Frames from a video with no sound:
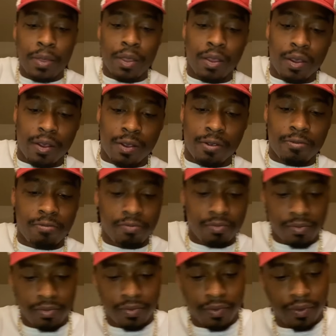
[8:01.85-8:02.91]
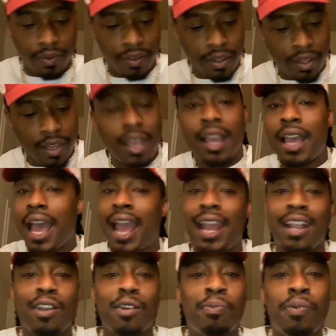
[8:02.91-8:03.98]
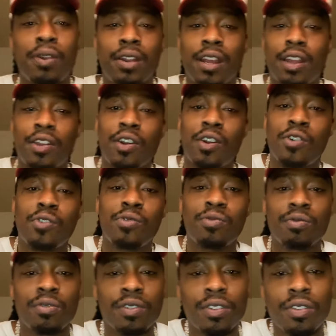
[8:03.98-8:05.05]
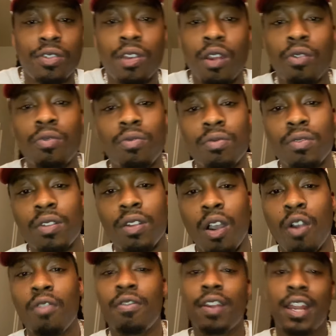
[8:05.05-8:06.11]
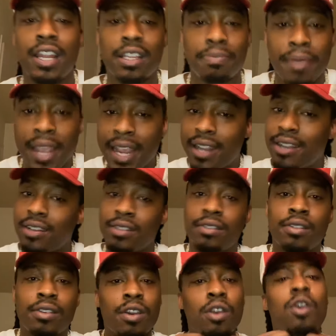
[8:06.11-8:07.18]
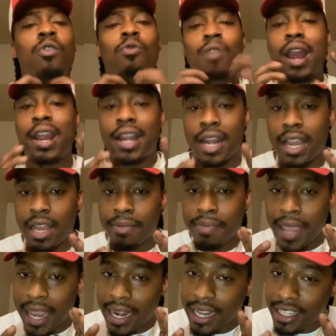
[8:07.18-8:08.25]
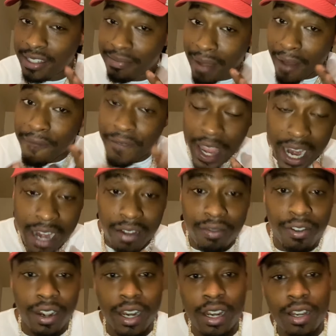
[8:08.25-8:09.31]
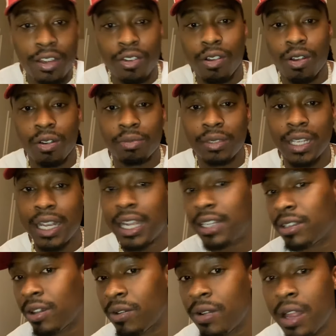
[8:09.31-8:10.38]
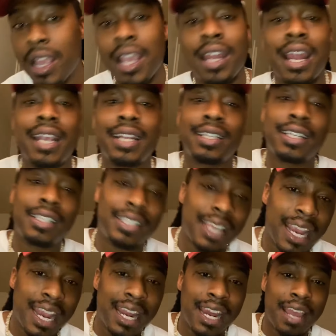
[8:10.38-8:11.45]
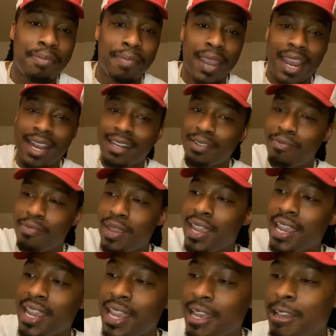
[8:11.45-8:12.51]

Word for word: Uh, I ain't gonna put nothing on, you know, over this, man, because right now, man, this is my favorite. You know what I'm saying? So, and I ain't just saying that, man, to be,